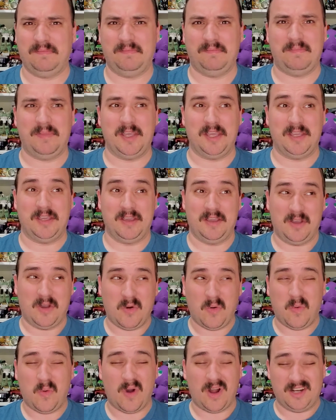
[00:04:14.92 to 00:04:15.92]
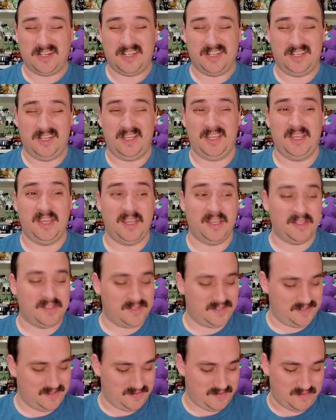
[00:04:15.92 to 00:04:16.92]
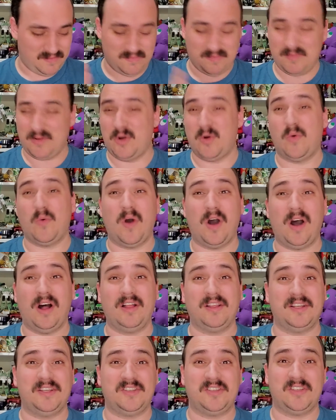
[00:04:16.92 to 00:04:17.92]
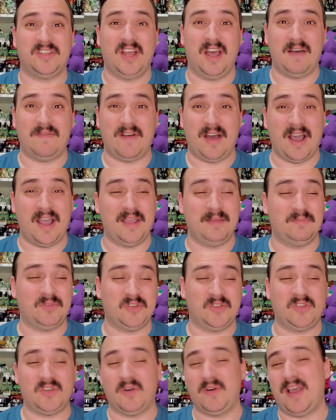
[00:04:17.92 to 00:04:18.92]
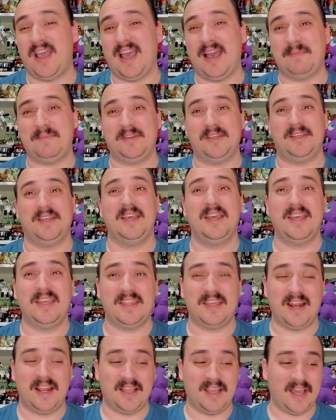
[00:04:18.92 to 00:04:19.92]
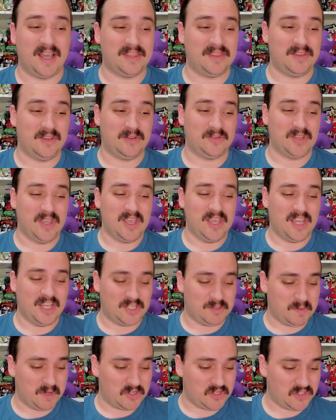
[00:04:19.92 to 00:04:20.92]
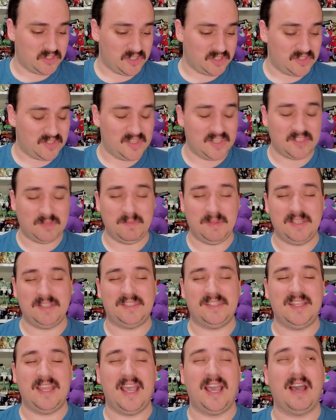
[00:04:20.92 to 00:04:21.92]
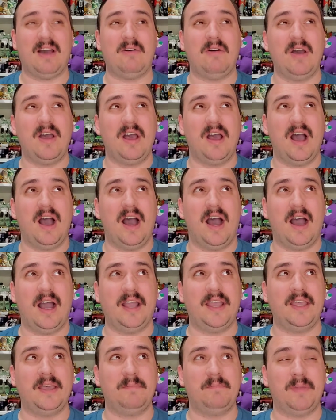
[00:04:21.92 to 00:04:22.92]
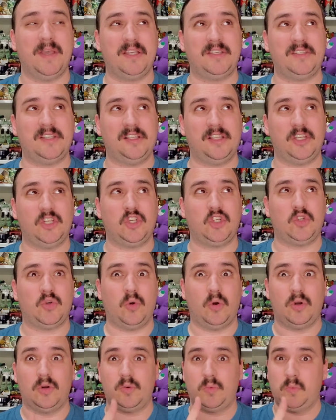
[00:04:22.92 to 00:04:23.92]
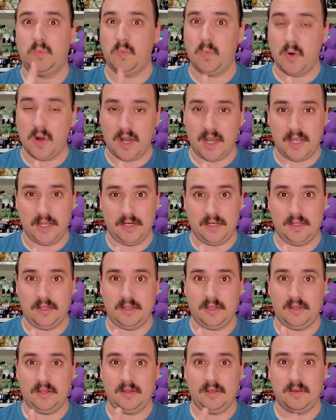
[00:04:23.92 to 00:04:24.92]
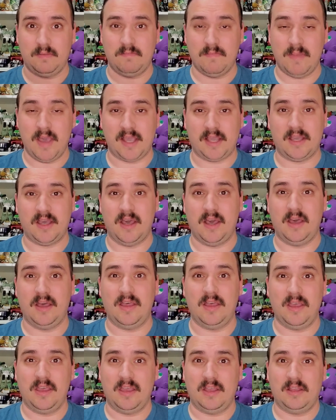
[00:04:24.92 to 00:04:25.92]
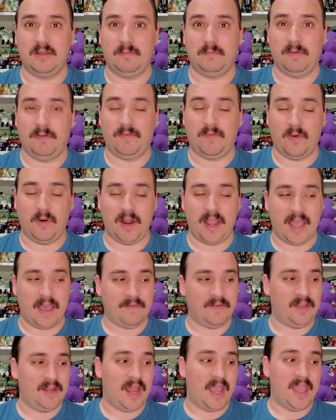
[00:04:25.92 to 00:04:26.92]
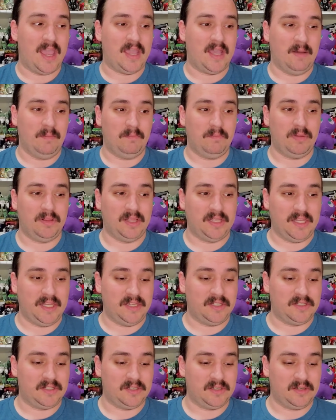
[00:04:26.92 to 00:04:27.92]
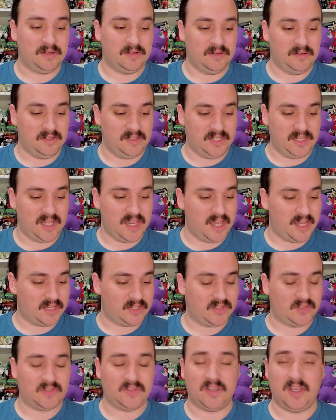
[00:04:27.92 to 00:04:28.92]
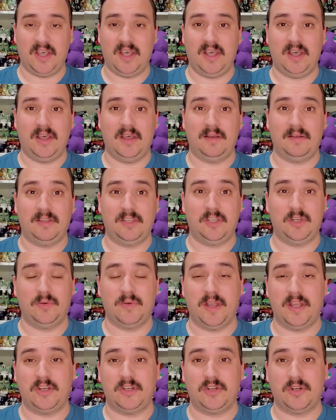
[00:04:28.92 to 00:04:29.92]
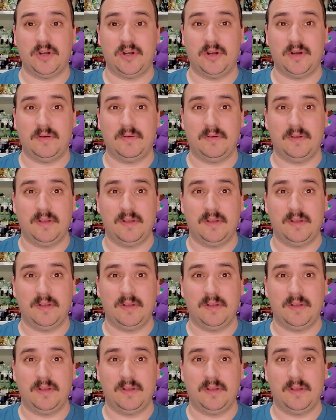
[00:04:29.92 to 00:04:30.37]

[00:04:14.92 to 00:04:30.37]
big quantity, it's quality stuff. I am so happy that I got those, especially since this means now I am basically short one mecha before having a complete DX Kyuranger